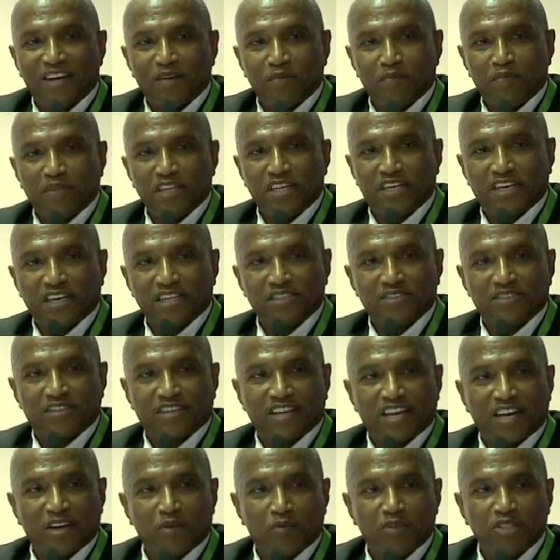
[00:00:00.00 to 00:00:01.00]
Because
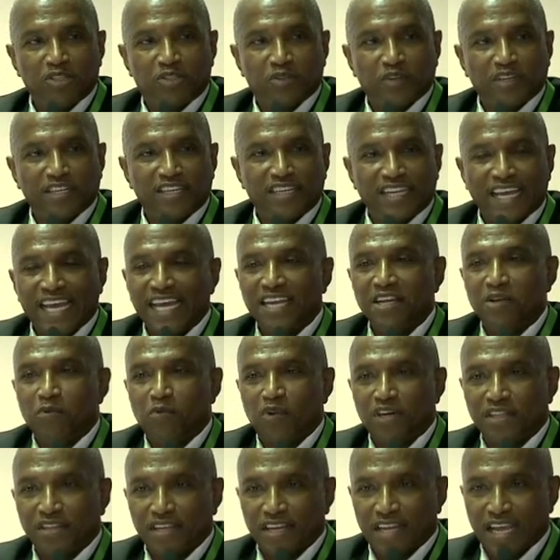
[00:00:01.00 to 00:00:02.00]
we treated
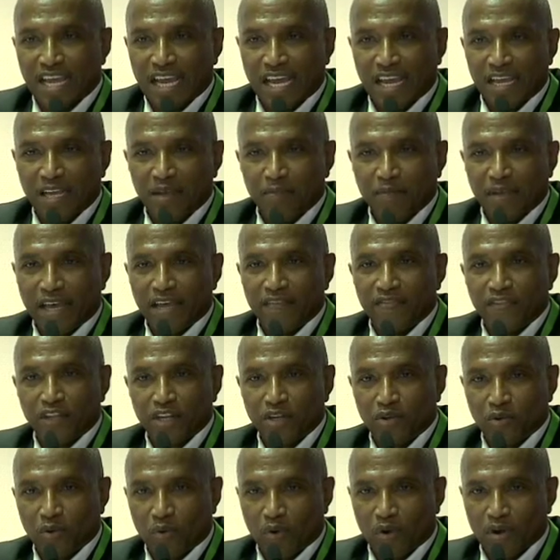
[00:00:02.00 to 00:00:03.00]
anyone that came in the
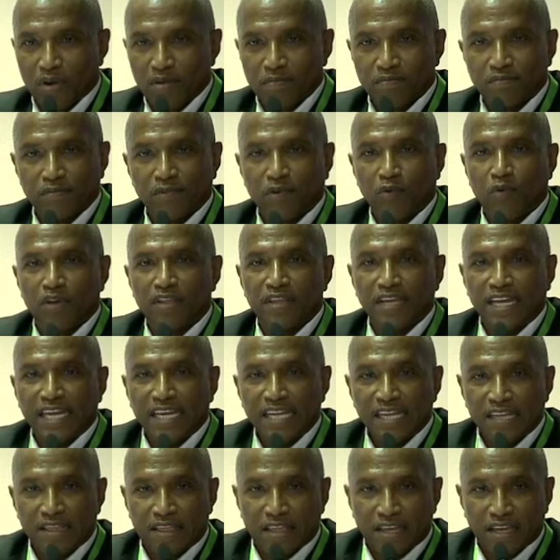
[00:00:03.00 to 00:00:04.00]
door with
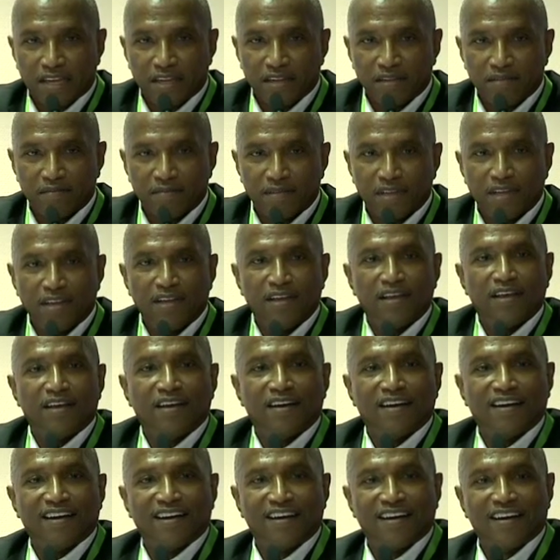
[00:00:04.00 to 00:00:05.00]
anything.
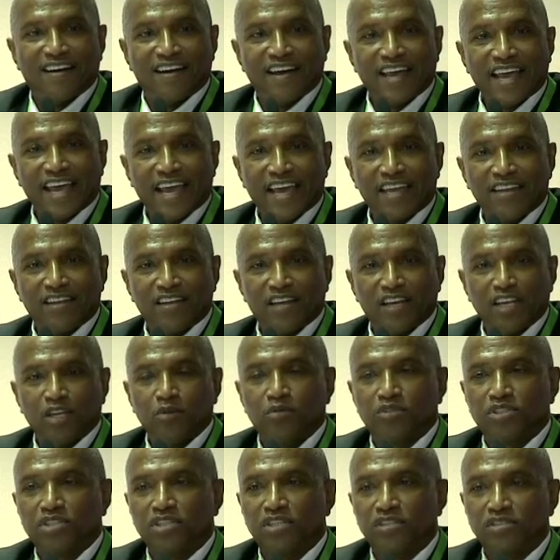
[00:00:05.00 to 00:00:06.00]
And it
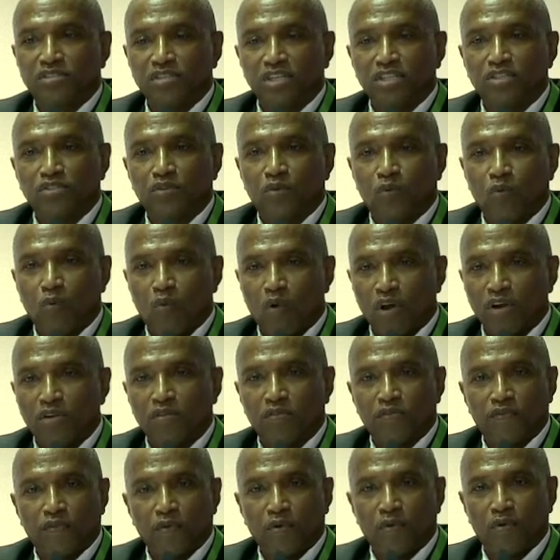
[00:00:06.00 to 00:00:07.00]
was just such a
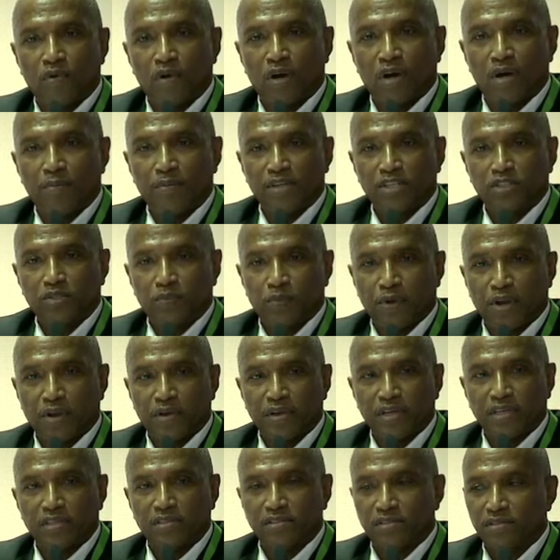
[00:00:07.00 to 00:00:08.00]
wonderful
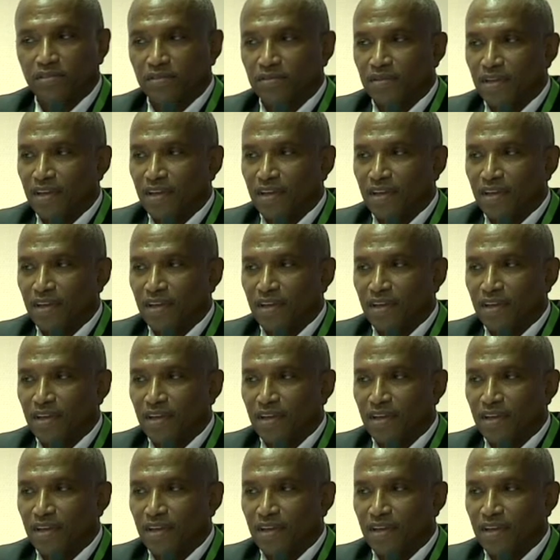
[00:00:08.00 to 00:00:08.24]
experience.